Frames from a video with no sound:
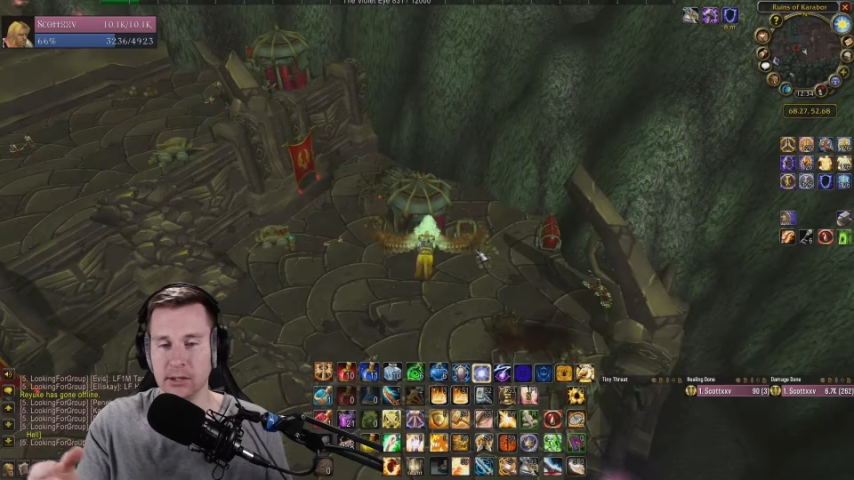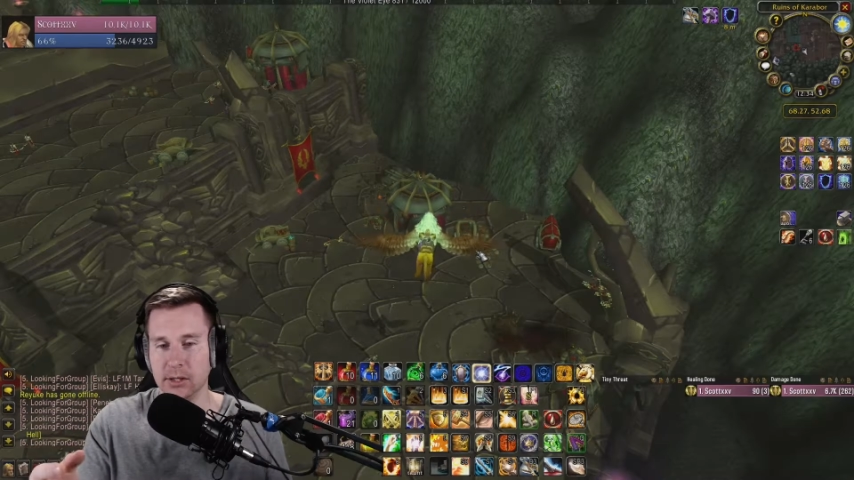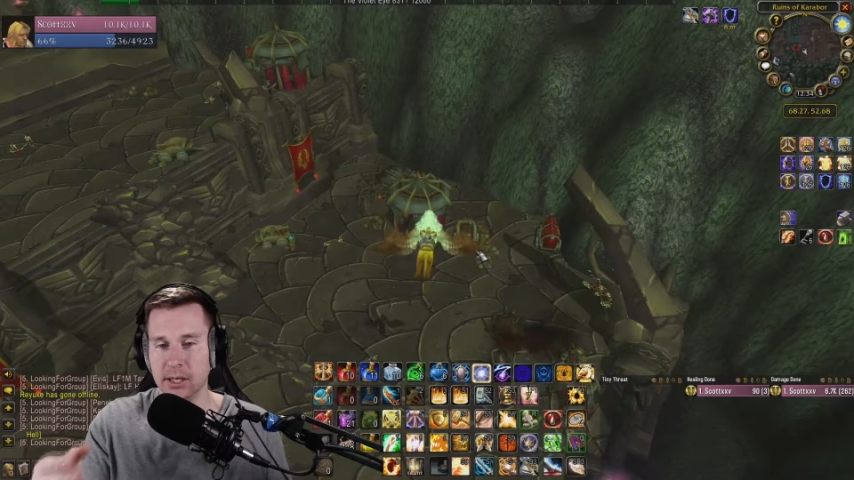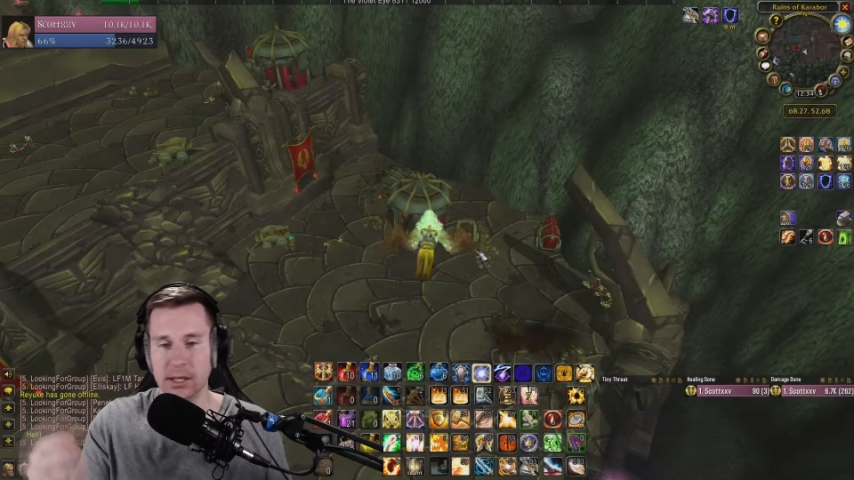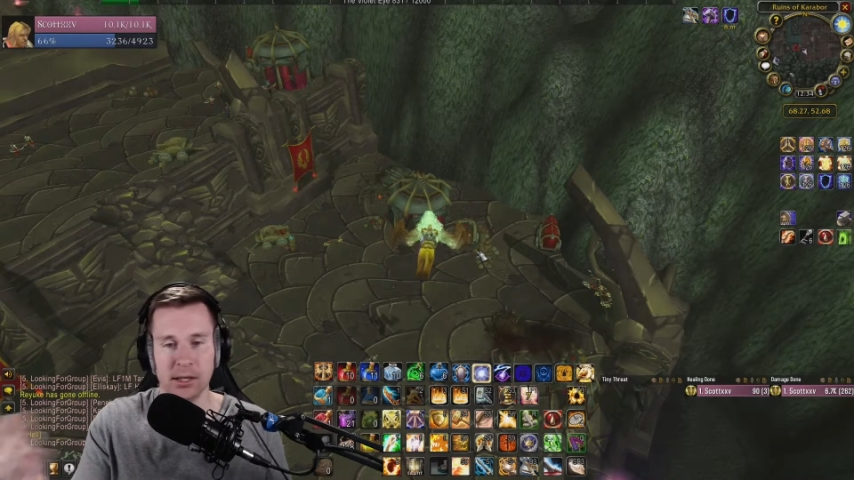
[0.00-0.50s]

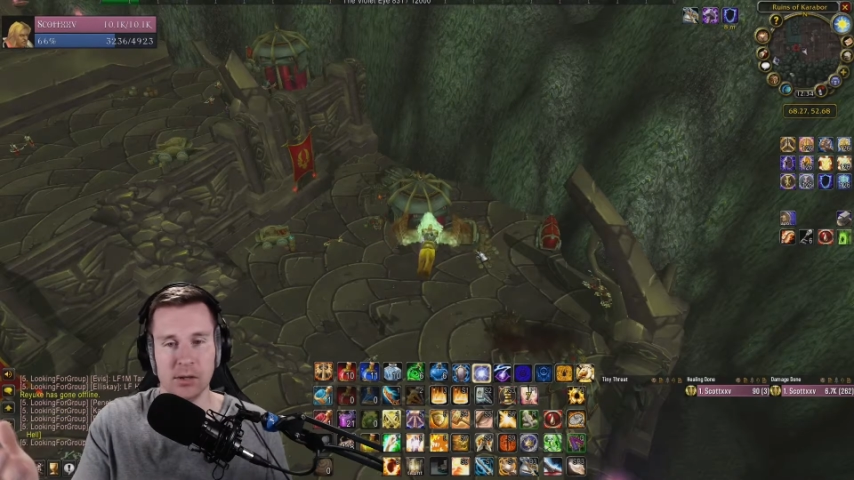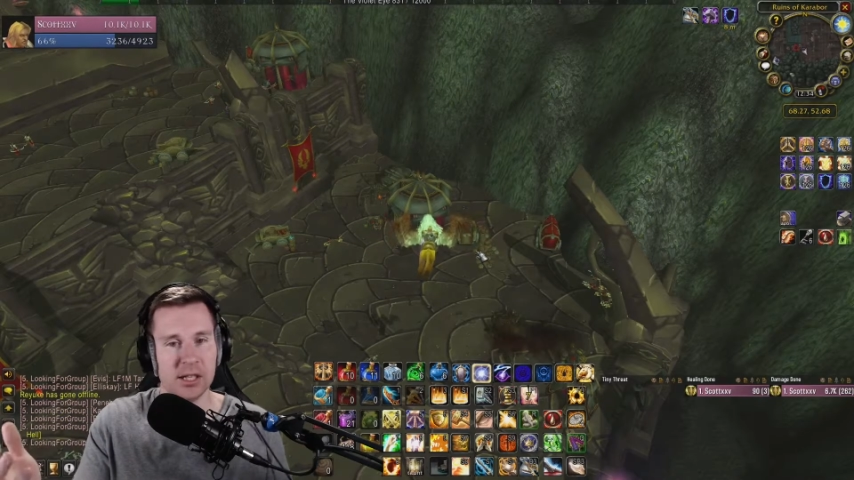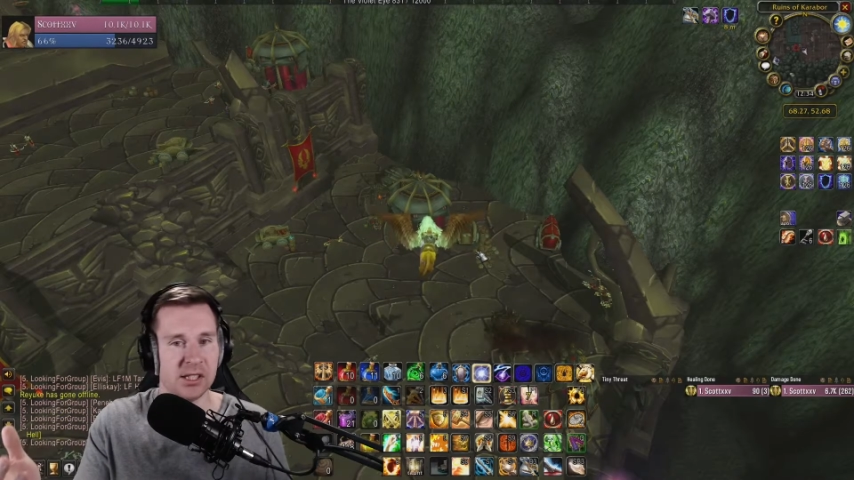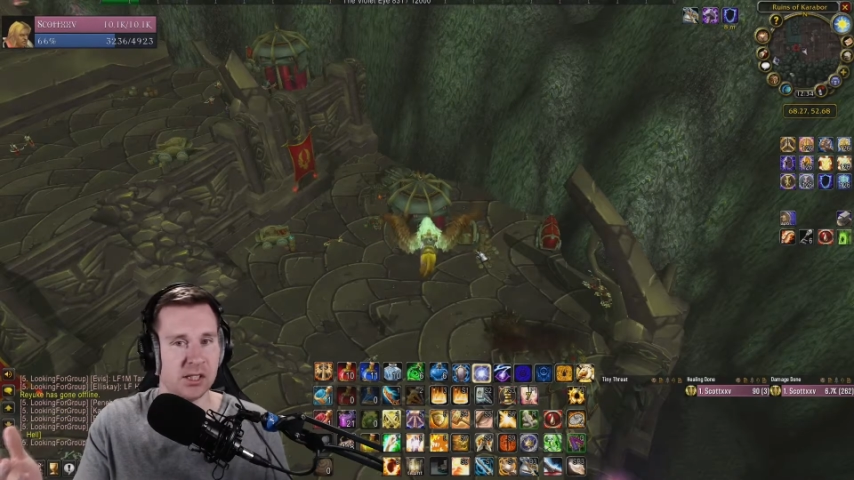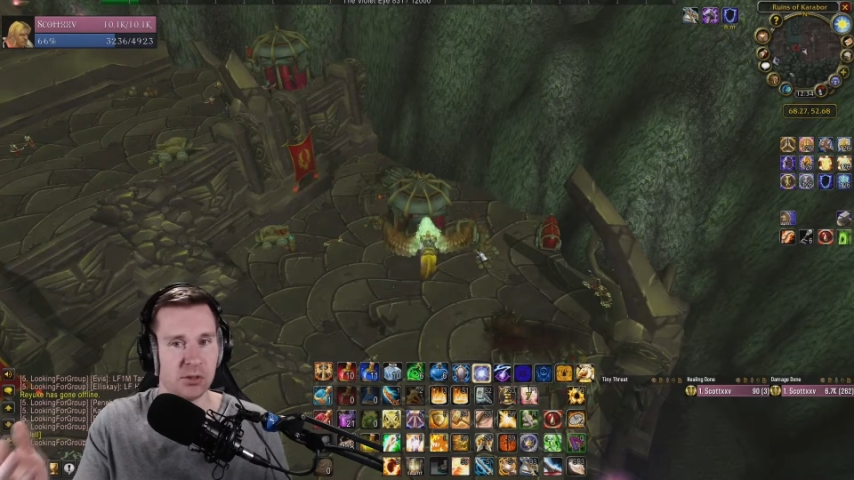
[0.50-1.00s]
And
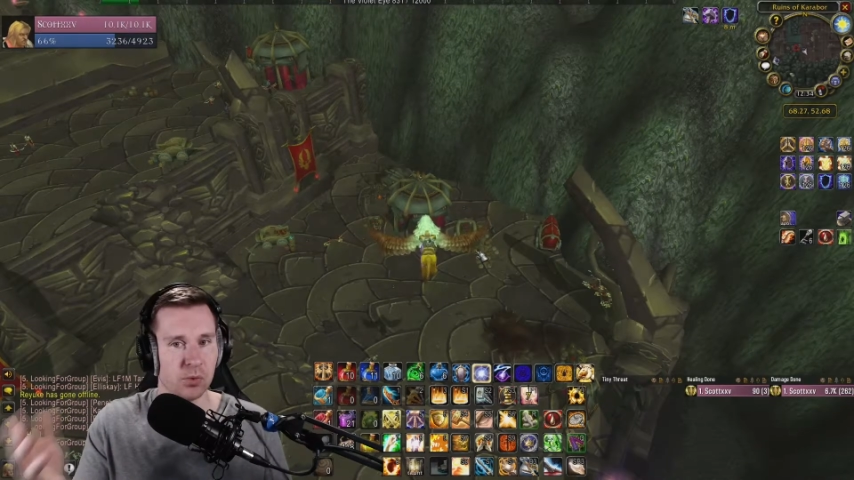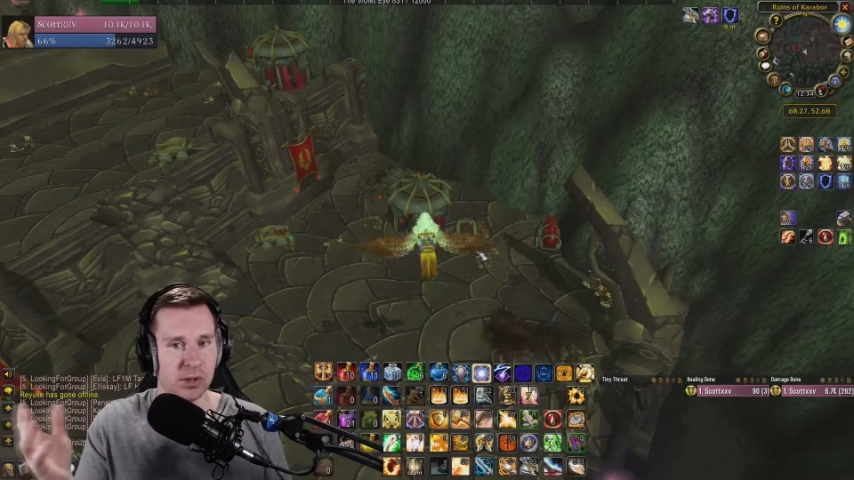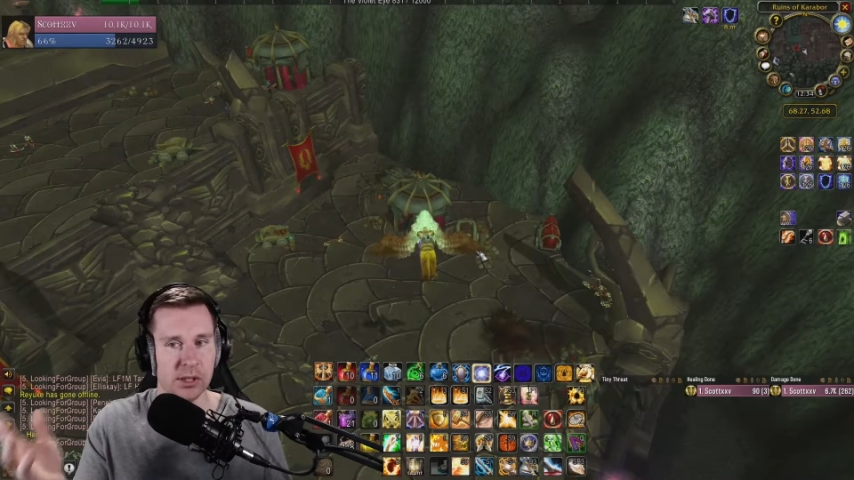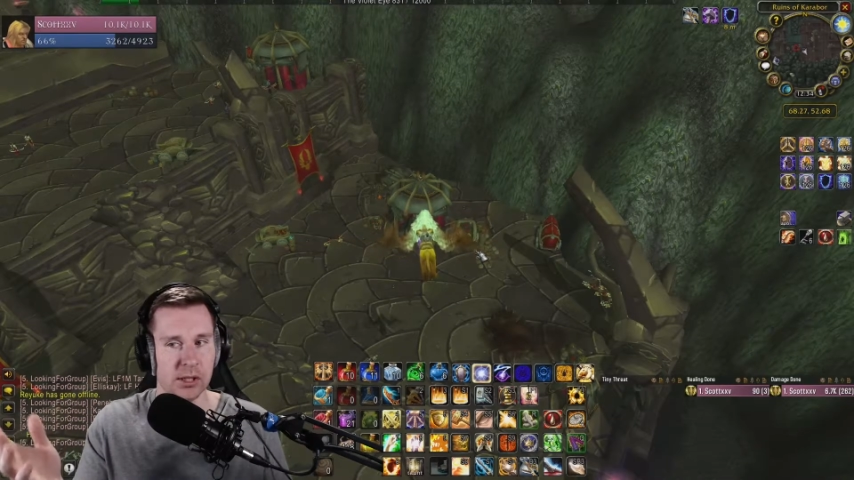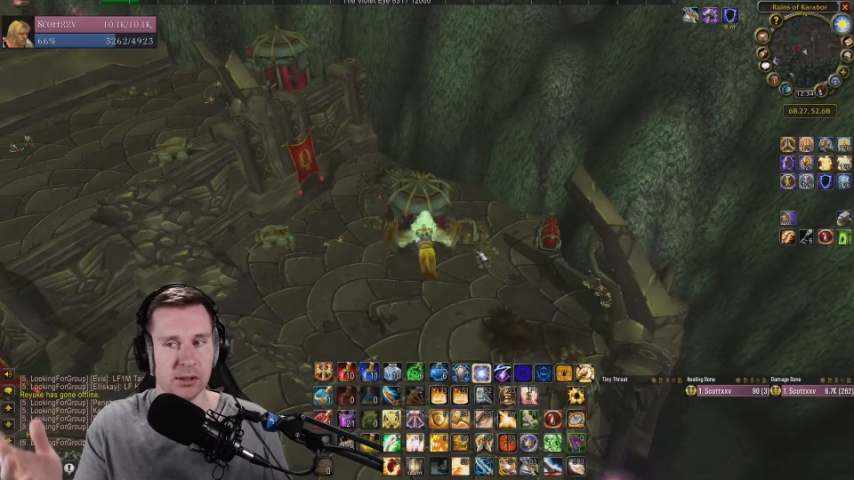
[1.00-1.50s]
it doesn't
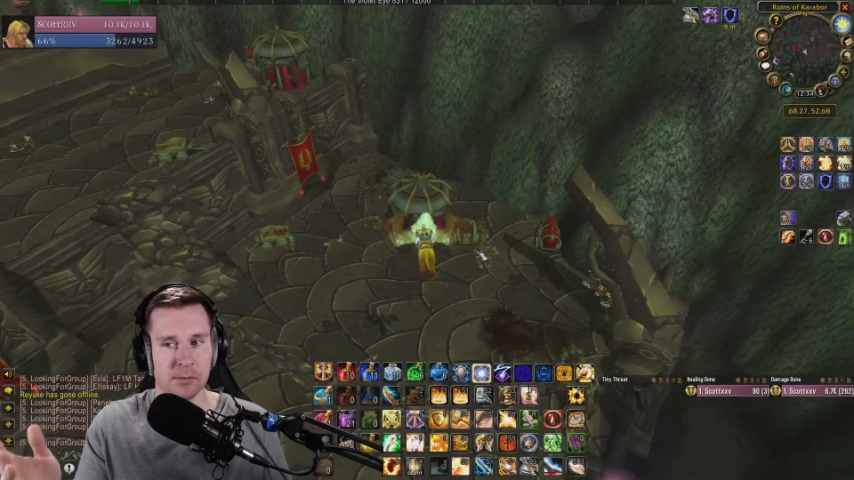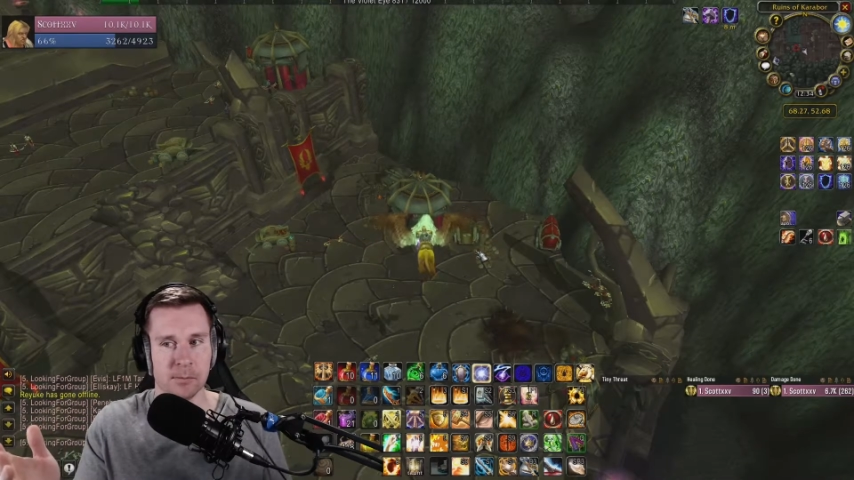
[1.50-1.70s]
really